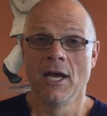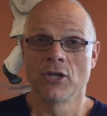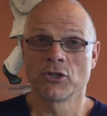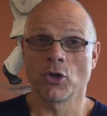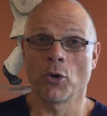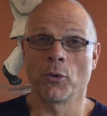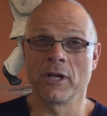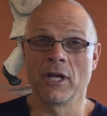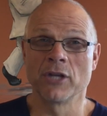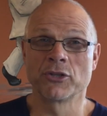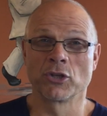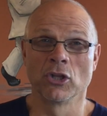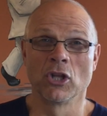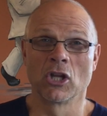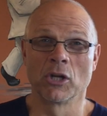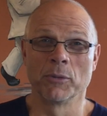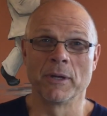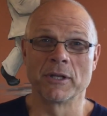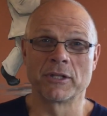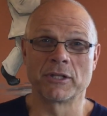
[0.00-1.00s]
So it is a
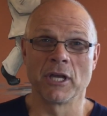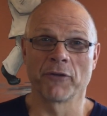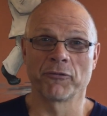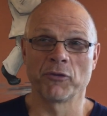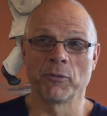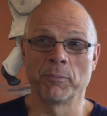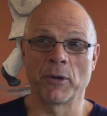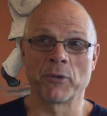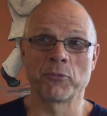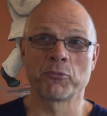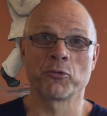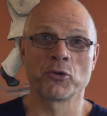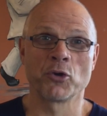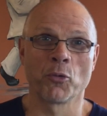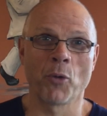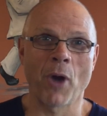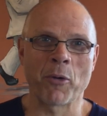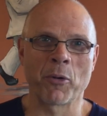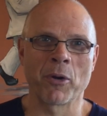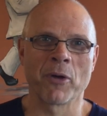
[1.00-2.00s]
little bit different, but you're right.